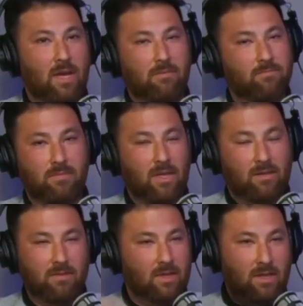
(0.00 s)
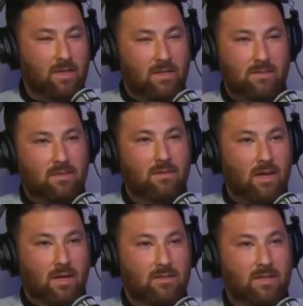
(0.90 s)
like
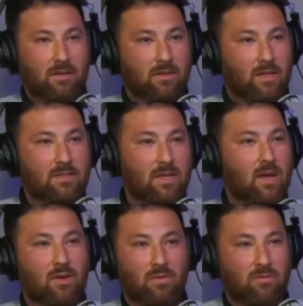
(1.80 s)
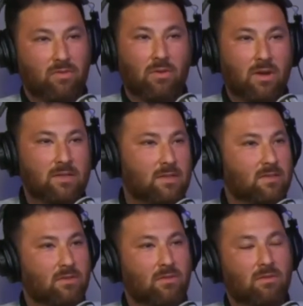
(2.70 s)
Dale and Lisa or the
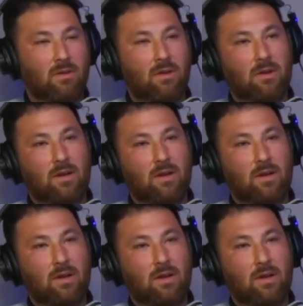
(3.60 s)
Floreses or